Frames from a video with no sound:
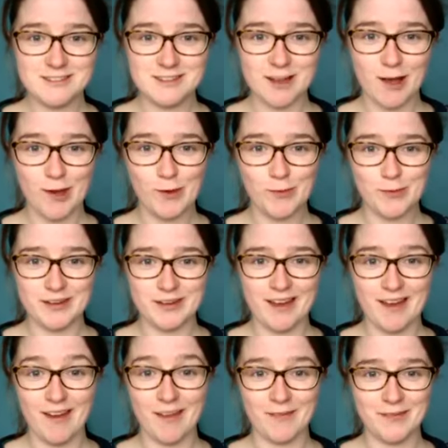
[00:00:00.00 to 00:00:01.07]
open it
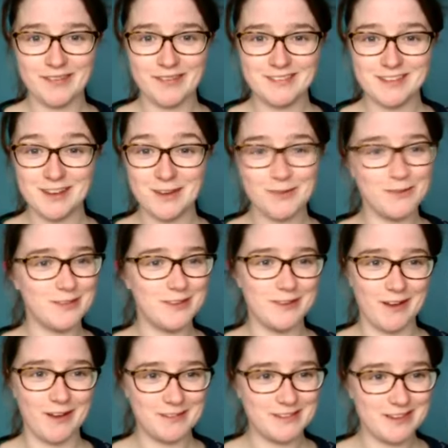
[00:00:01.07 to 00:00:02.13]
up, to open you
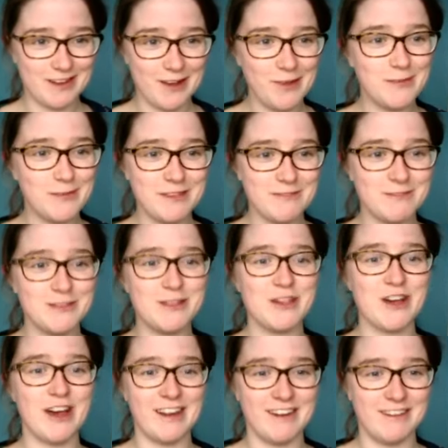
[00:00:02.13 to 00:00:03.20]
up, to open the
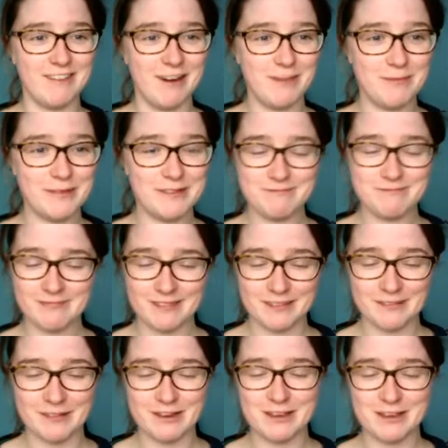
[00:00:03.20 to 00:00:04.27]
vagina up.
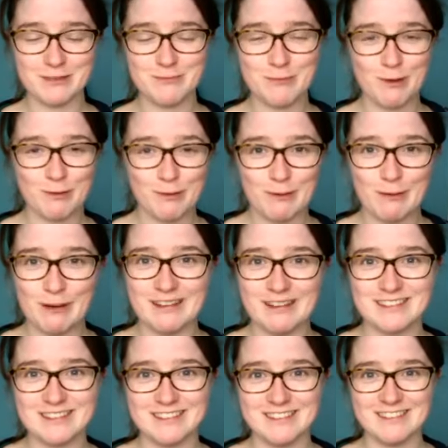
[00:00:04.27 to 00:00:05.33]
I'm going to use proper
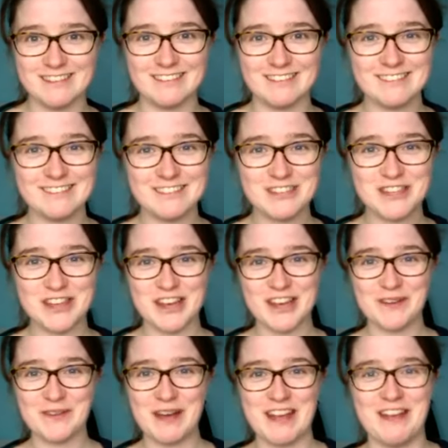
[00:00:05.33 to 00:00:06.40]
words, not
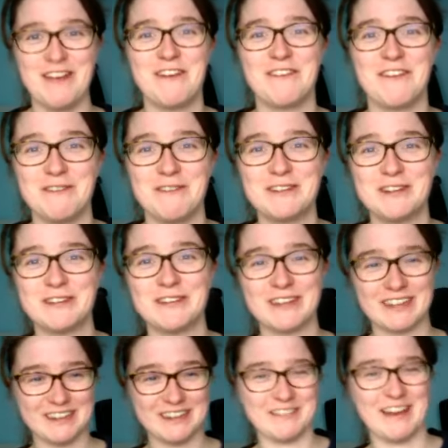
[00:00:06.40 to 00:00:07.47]
shy away from
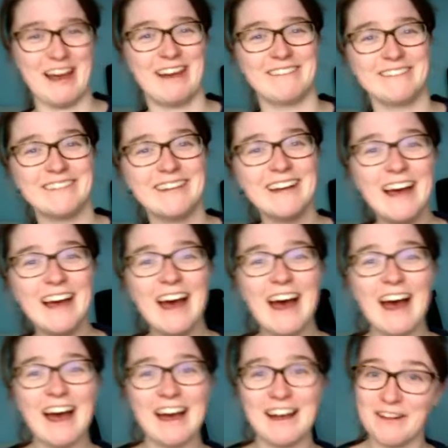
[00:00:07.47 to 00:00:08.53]
talking about
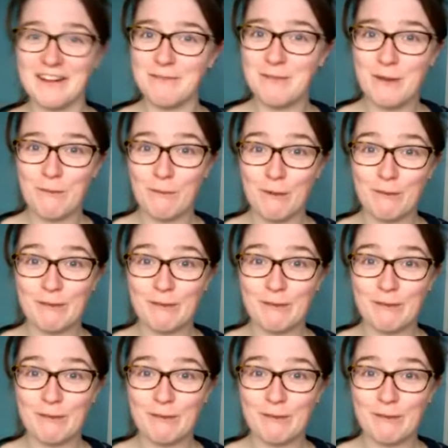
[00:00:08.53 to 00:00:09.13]
what we're